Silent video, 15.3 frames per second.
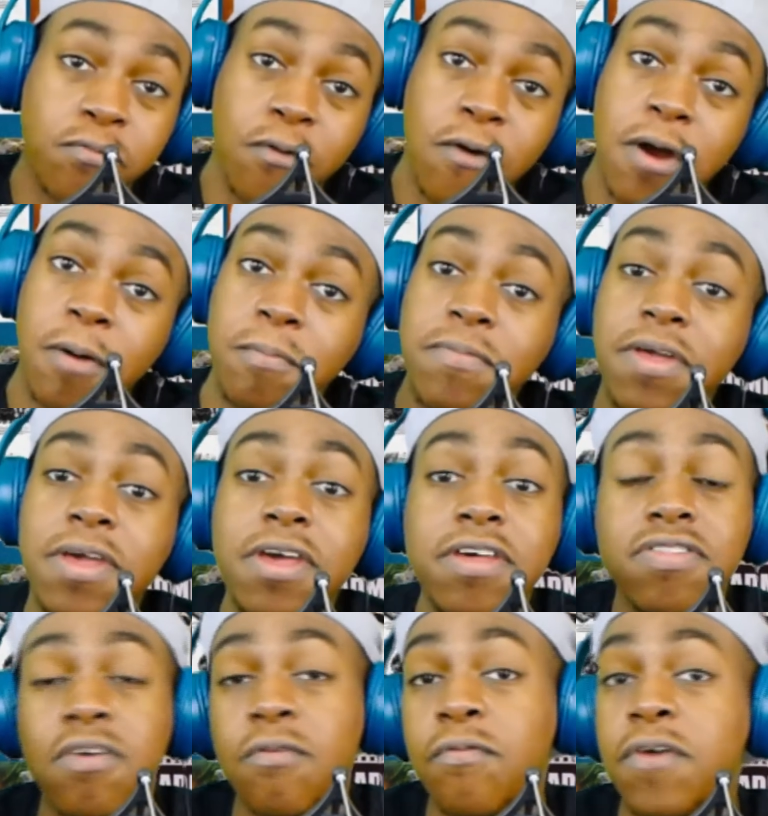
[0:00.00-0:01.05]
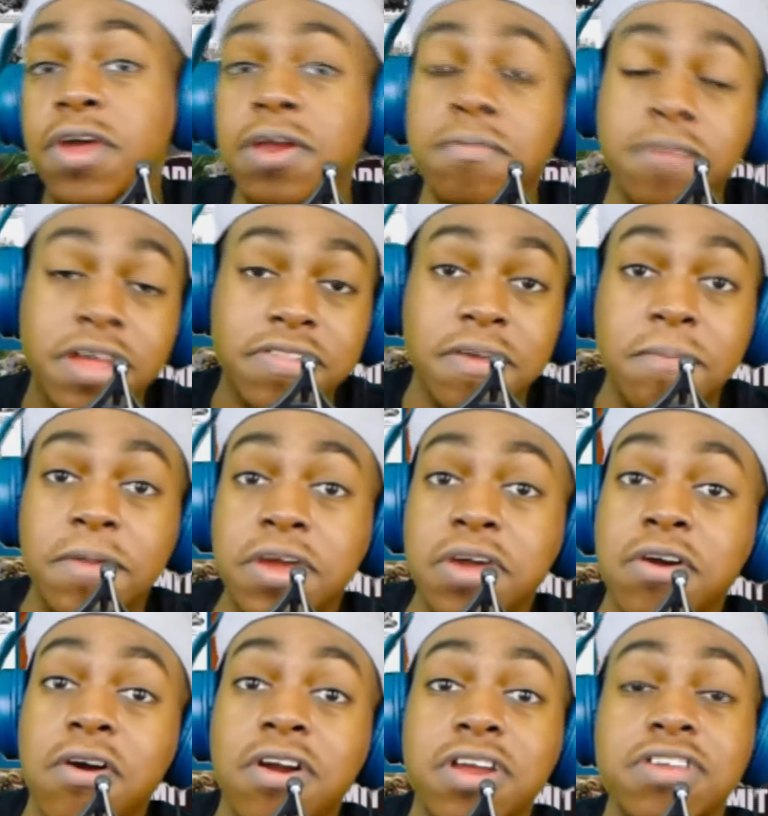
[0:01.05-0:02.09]
from the Venom, Let There Be
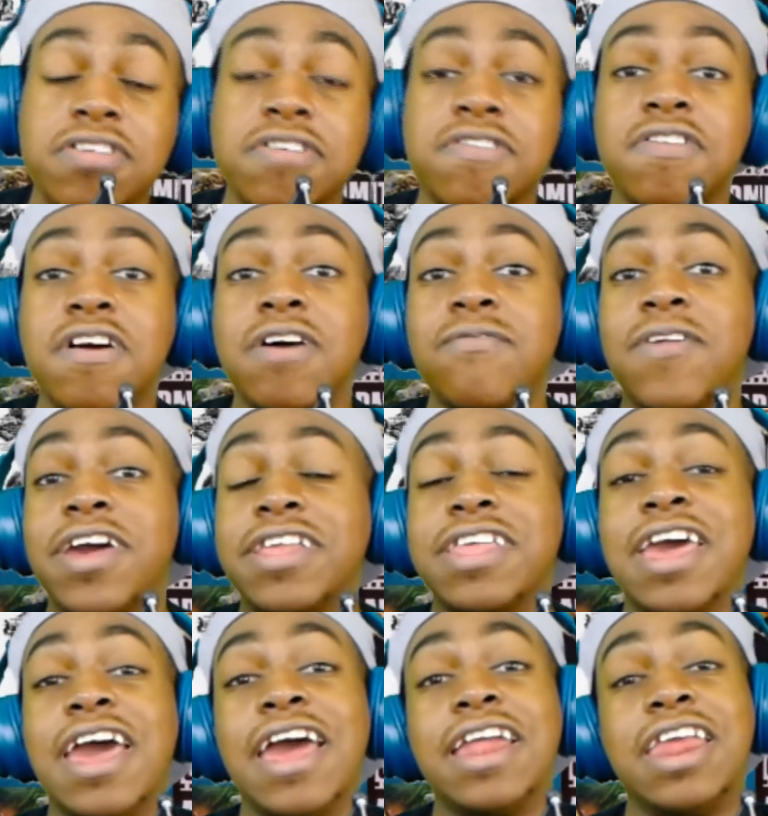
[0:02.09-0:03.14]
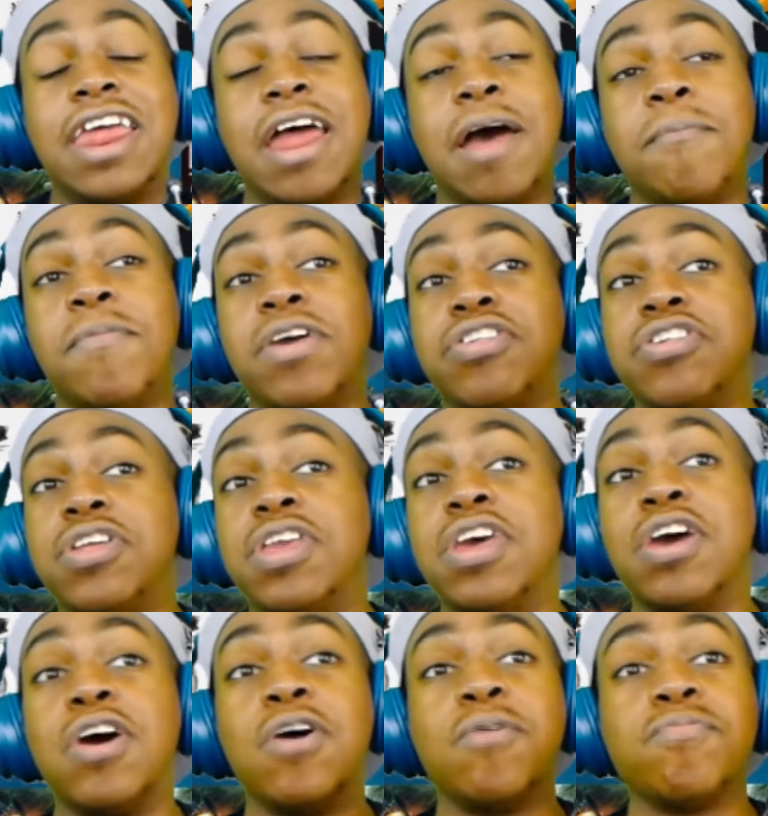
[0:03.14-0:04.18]
Carnage and stuff like that. And I mentioned
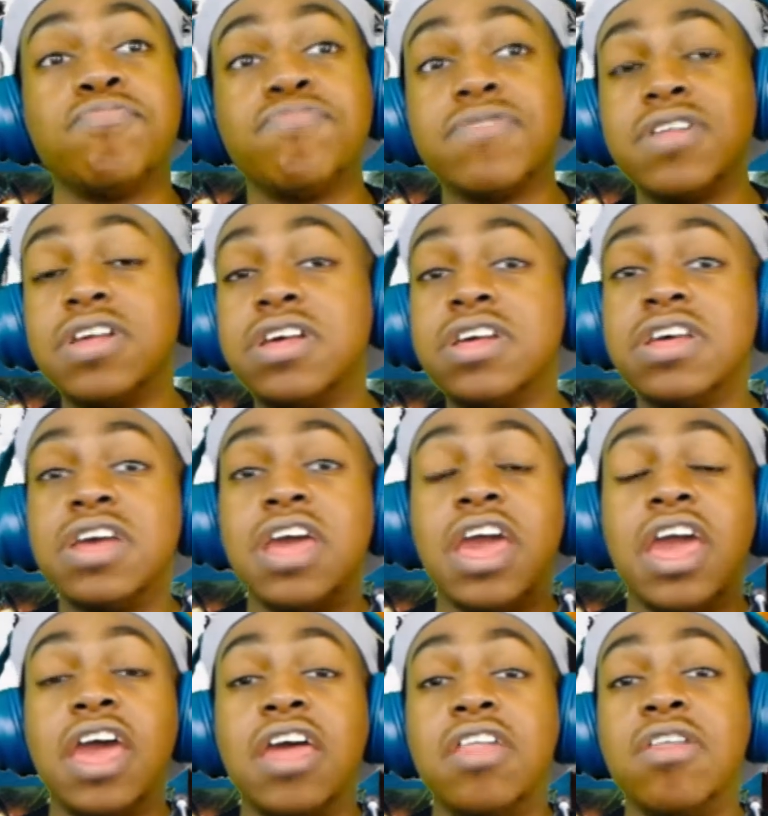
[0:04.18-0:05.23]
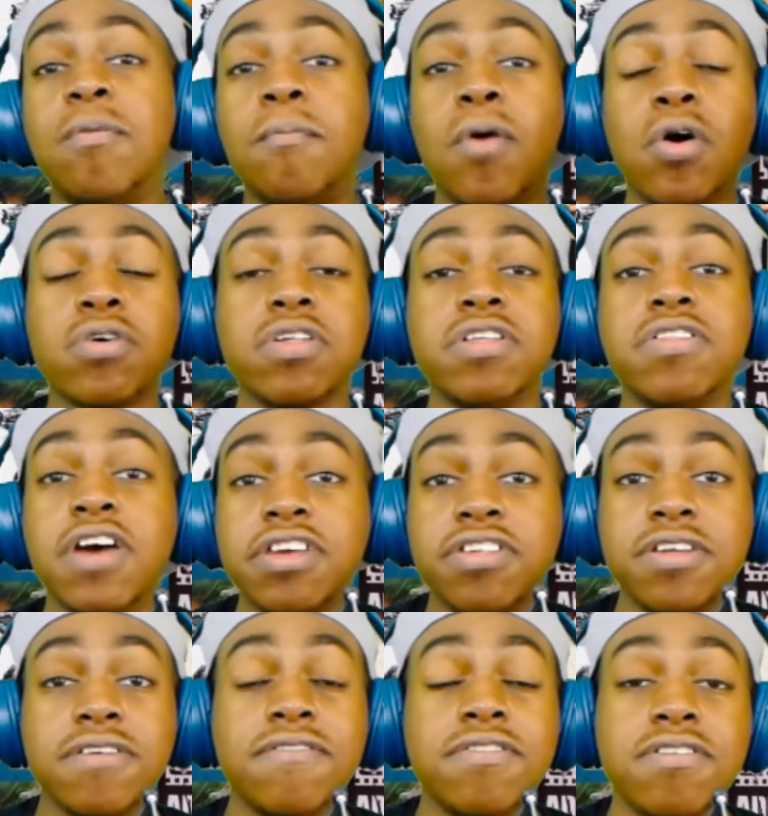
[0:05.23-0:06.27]
him and the Mowgli
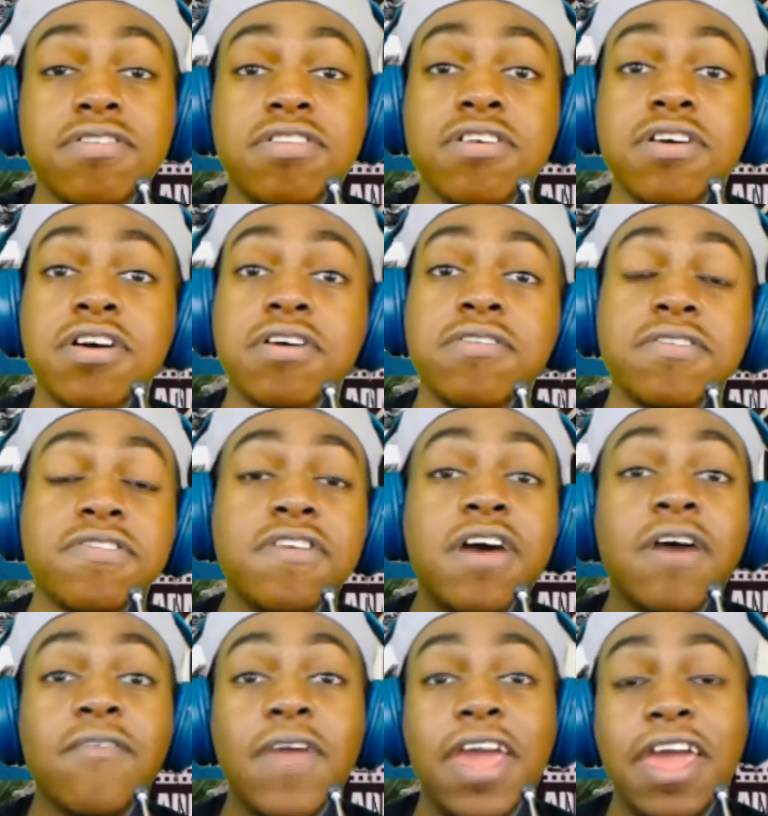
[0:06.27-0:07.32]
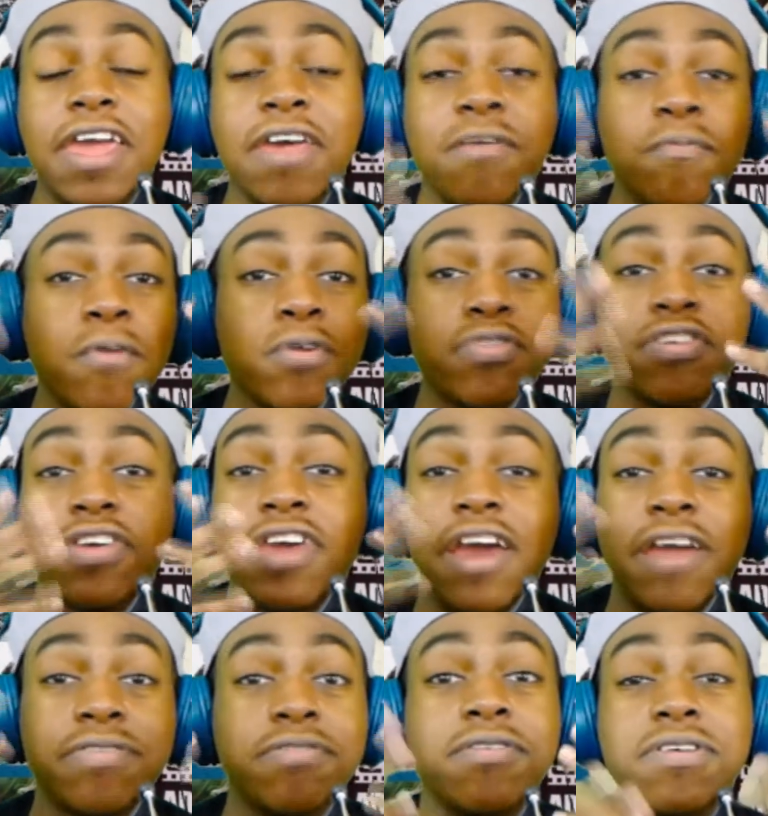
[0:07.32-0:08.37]
Legend of the Jungle and stuff, and him motion
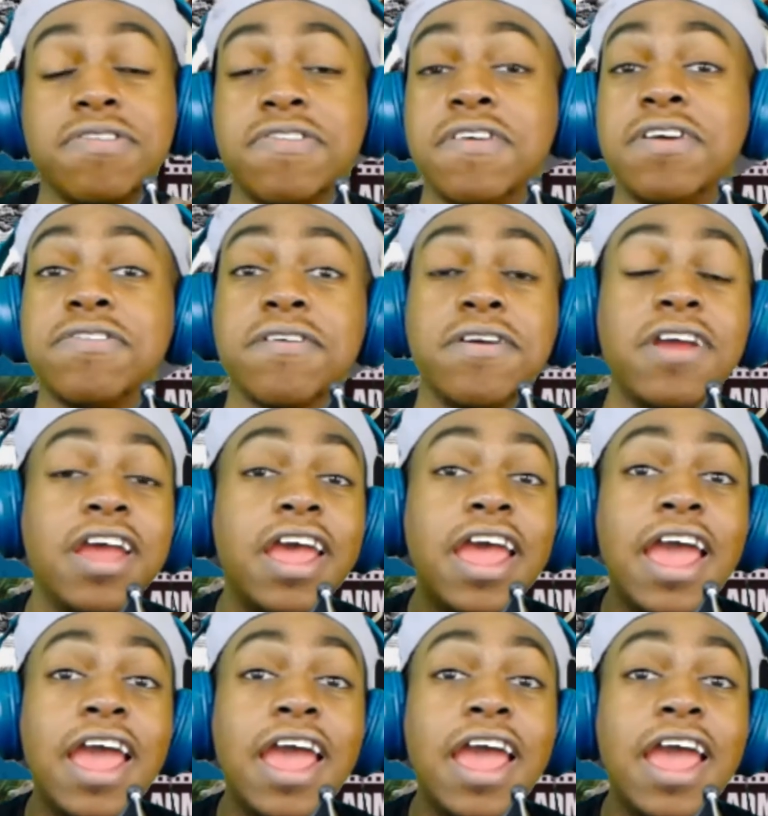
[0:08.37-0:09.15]
capturing as Caesar.